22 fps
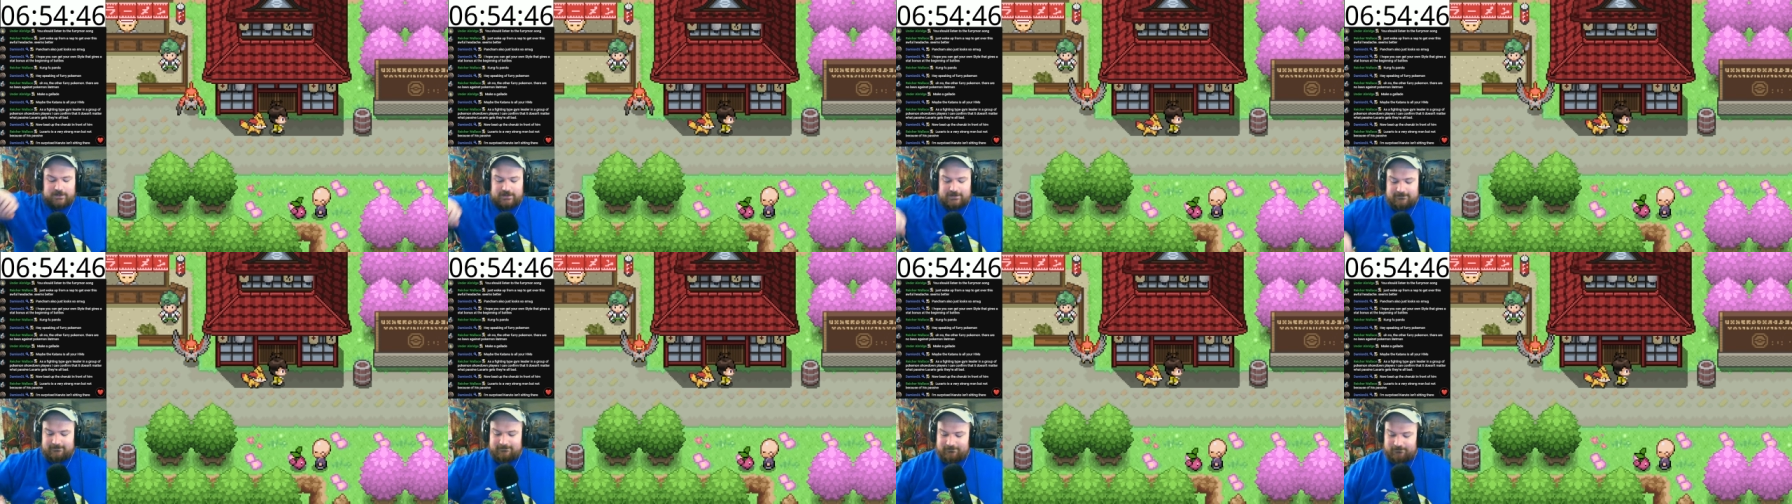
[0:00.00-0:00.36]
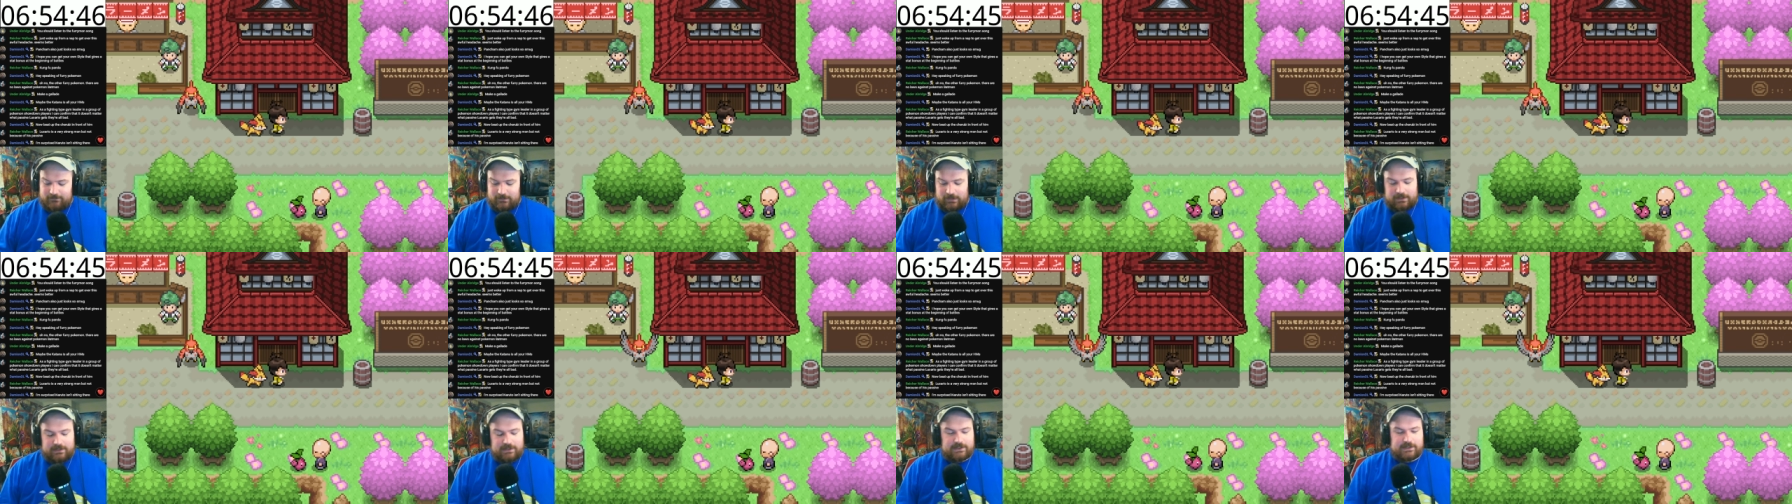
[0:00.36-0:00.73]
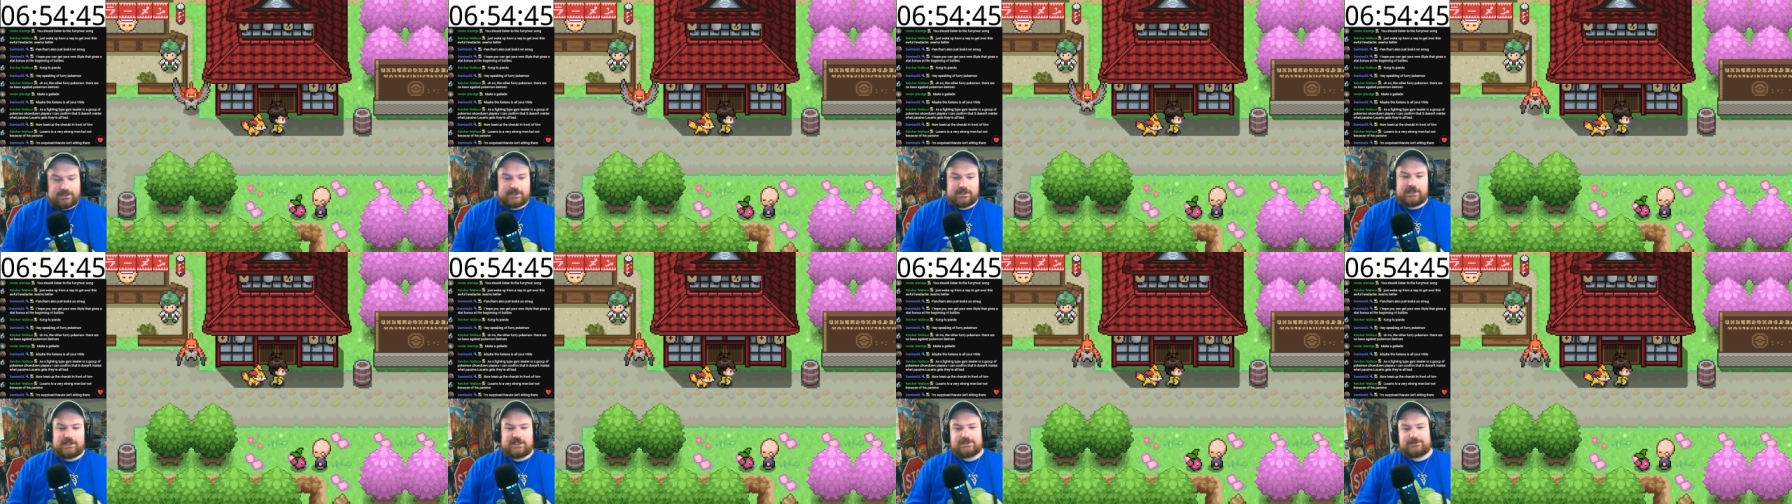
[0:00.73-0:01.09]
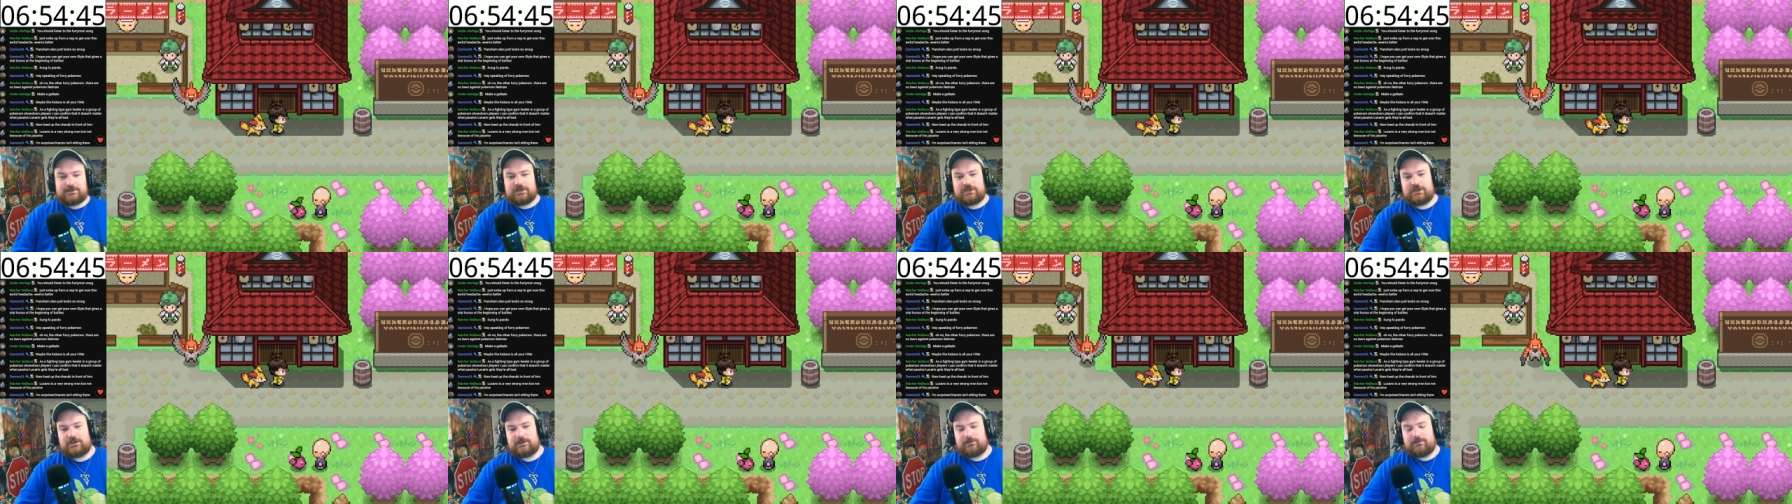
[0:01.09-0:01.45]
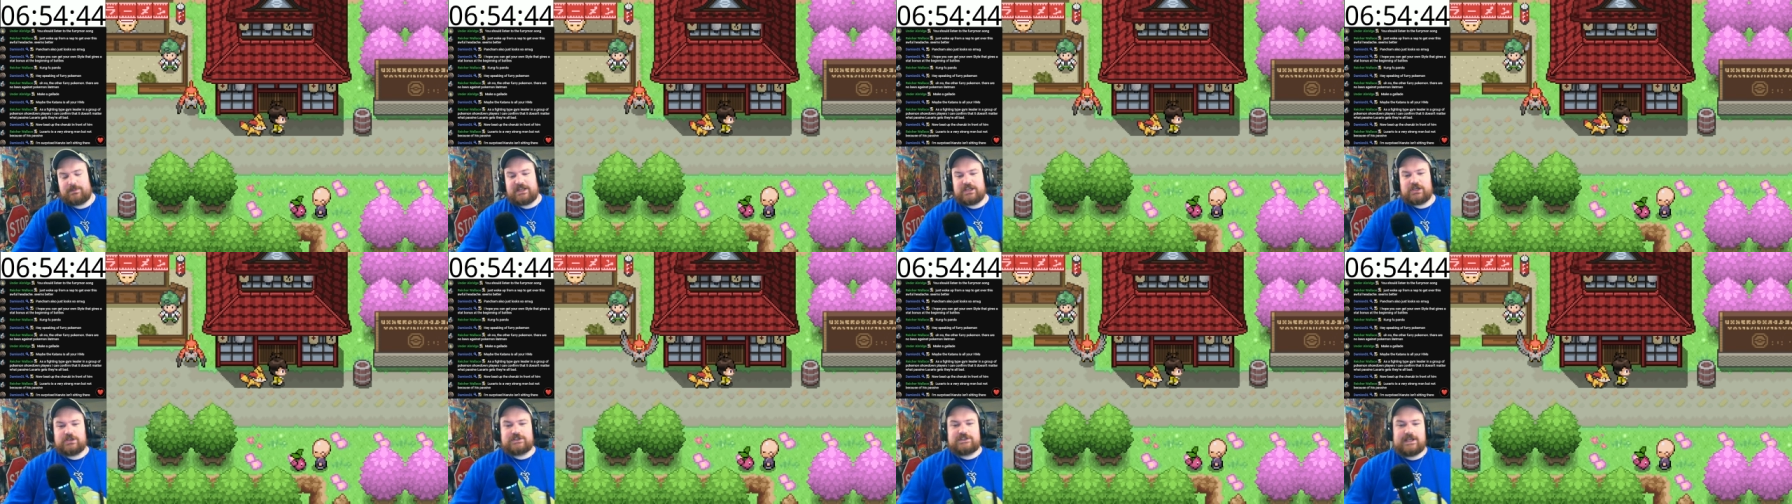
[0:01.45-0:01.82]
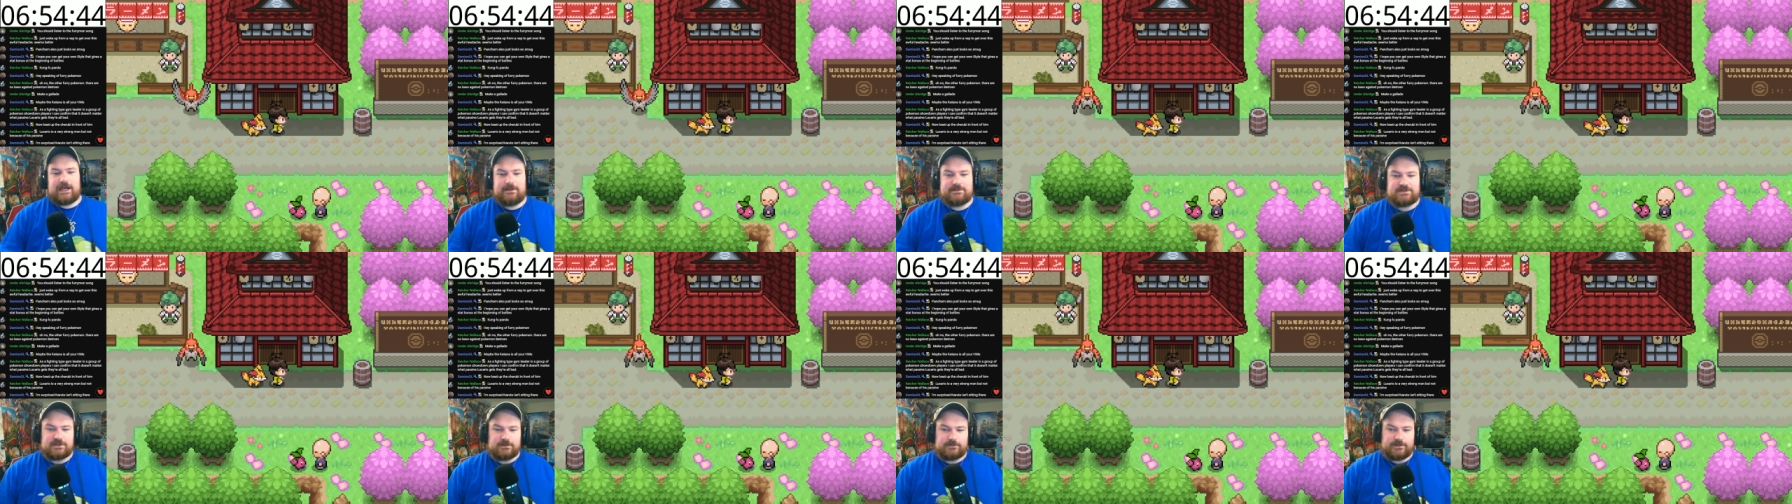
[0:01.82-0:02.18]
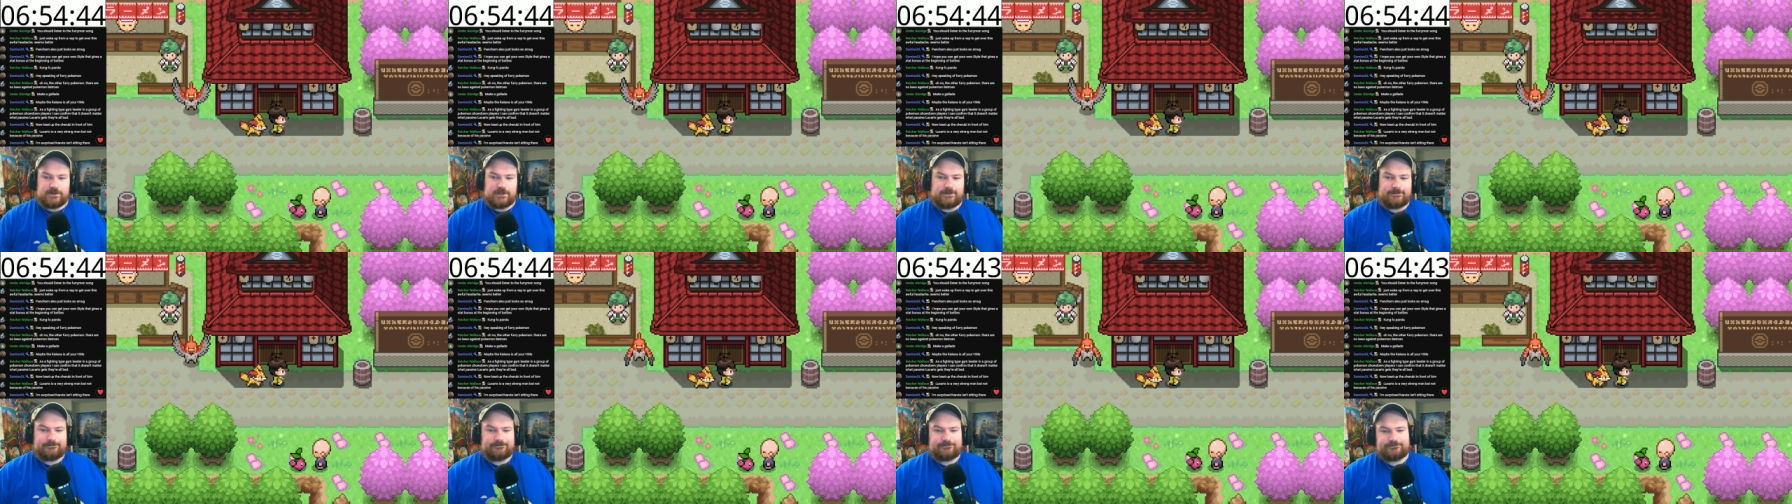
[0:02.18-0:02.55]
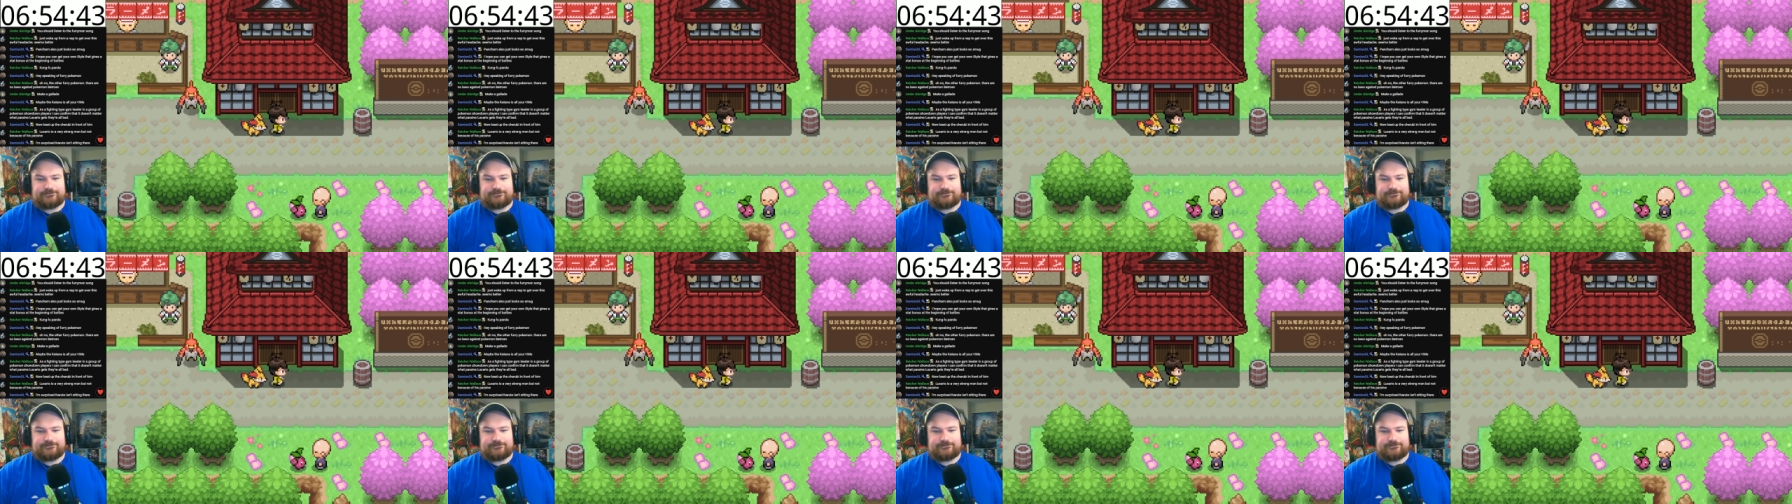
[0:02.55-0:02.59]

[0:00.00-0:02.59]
but it's been good. Been a good time so far.